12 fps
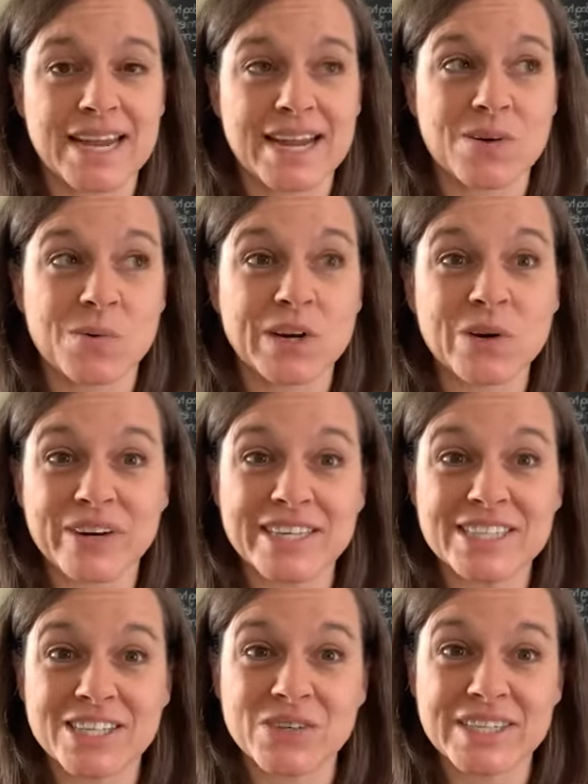and we're
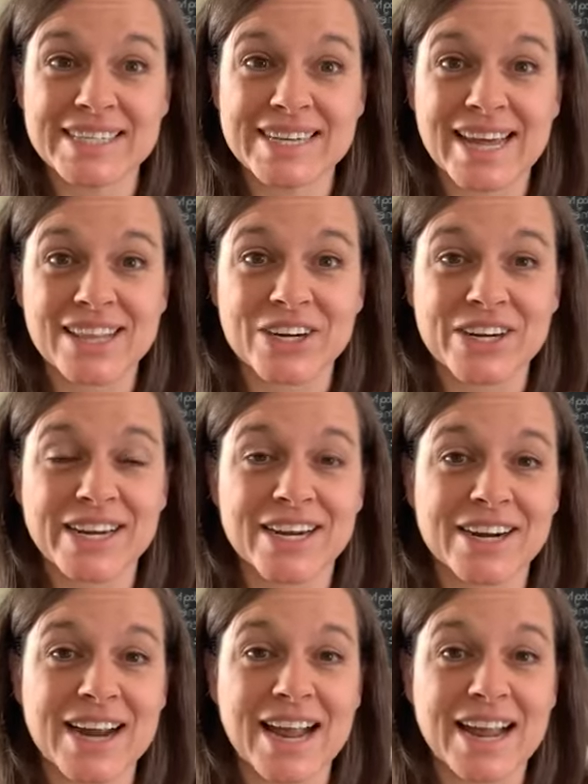going to do it together
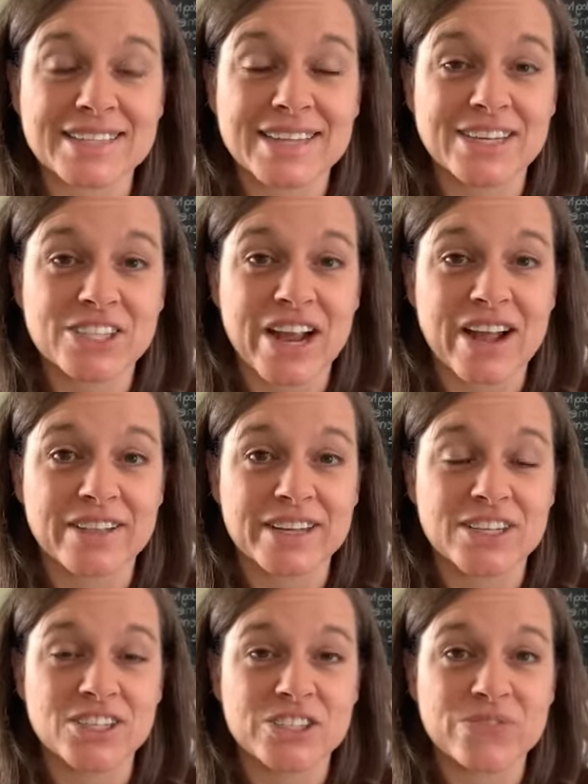here as a
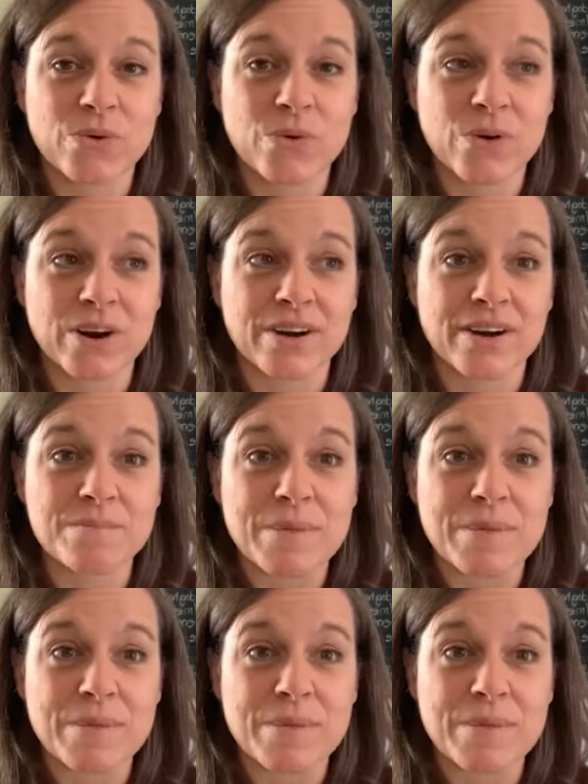challenge for